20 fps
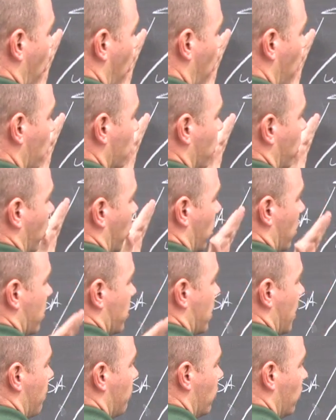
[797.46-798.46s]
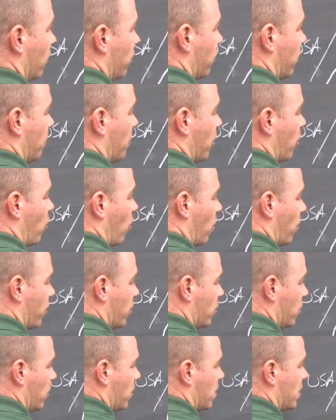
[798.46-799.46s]
cold currents that move from the
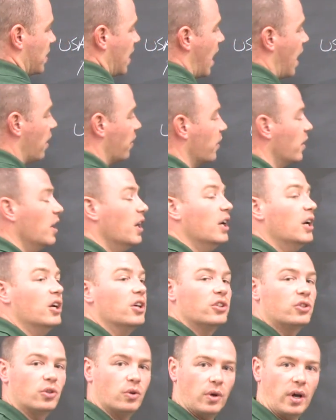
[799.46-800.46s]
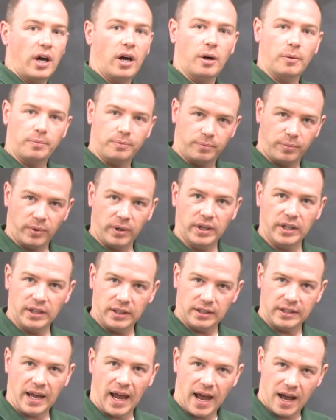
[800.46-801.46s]
north to the south to help
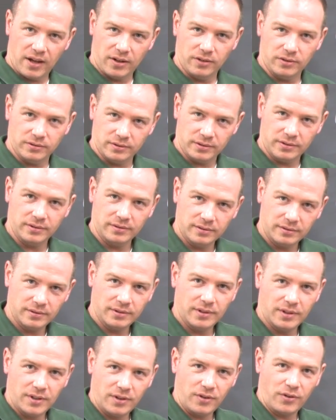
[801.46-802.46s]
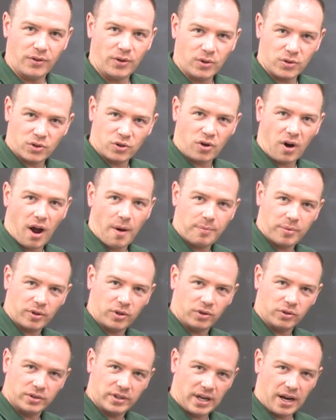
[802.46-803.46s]
bring down those
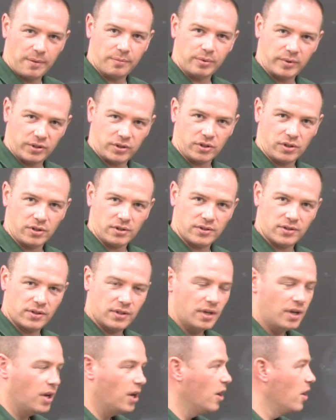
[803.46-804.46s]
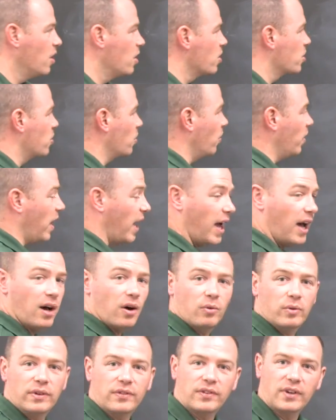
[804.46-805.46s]
tropical temperatures. So
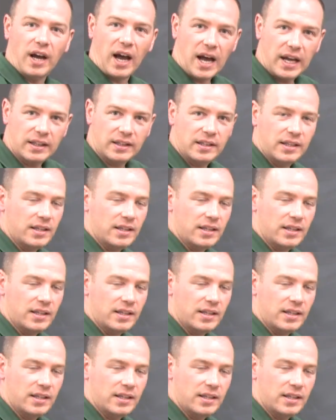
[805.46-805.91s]
now we've got